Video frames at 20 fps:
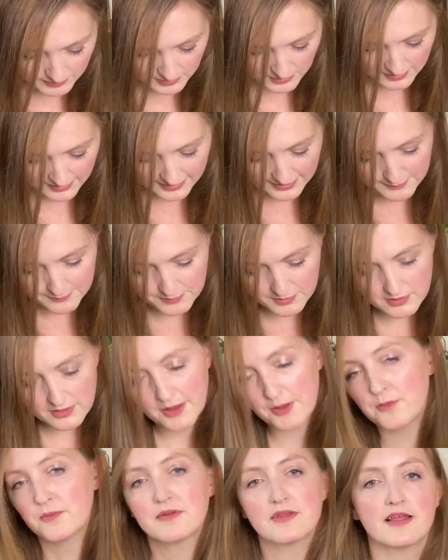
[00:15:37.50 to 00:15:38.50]

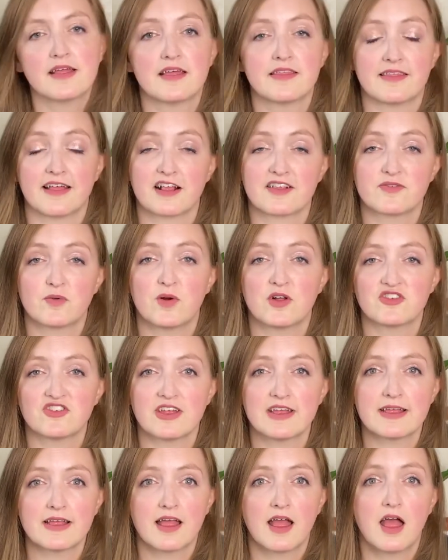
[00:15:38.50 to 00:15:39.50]
So thanks for
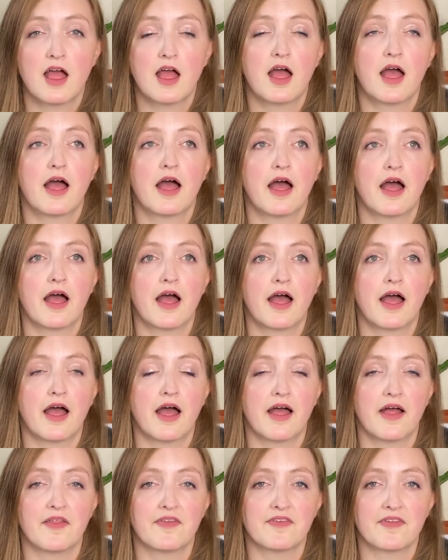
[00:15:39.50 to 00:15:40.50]
watching,
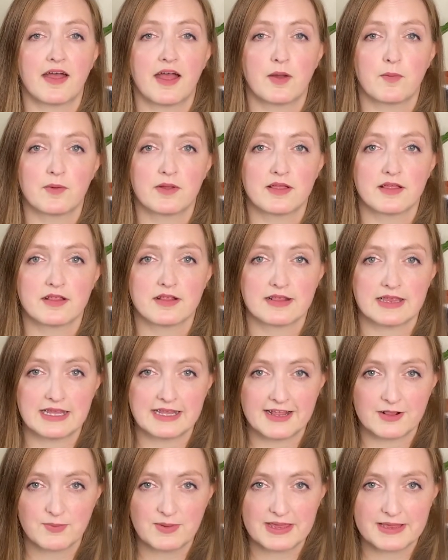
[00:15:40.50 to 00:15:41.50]
and I will see you
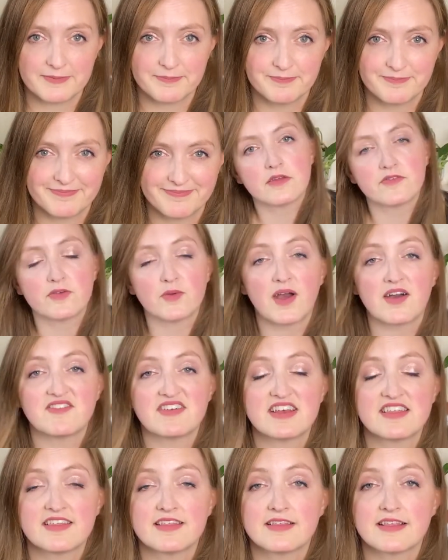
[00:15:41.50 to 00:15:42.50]
next week. If you have
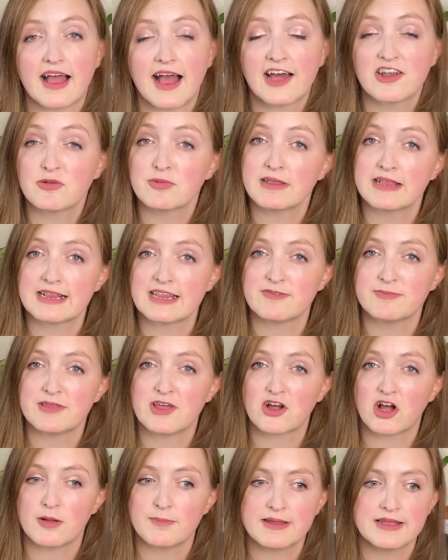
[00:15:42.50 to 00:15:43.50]
anything to add, please leave me a
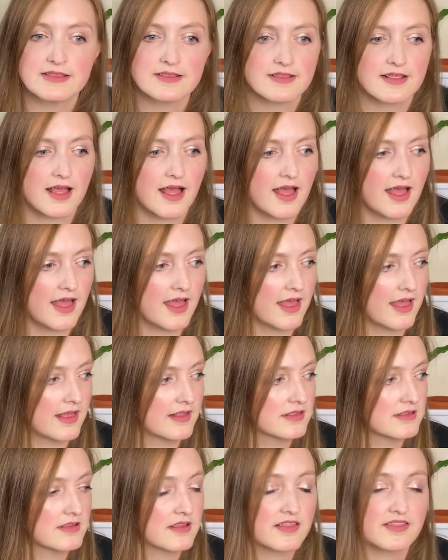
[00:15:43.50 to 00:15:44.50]
comment,
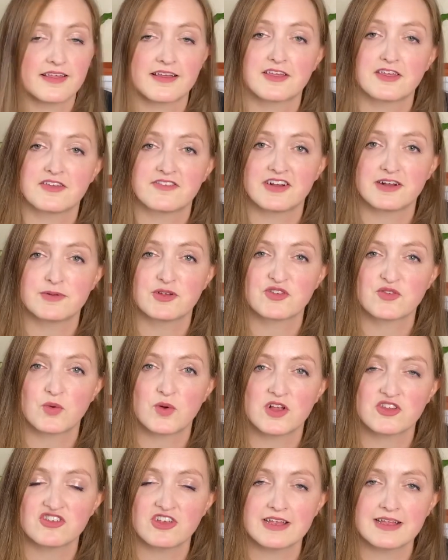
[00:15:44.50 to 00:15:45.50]
and thank you very much for
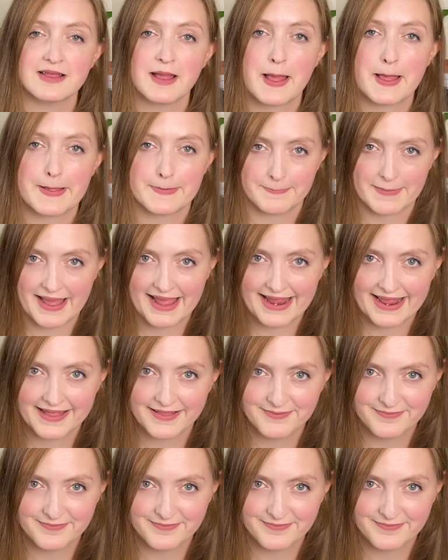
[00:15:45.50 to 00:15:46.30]
watching. Bye.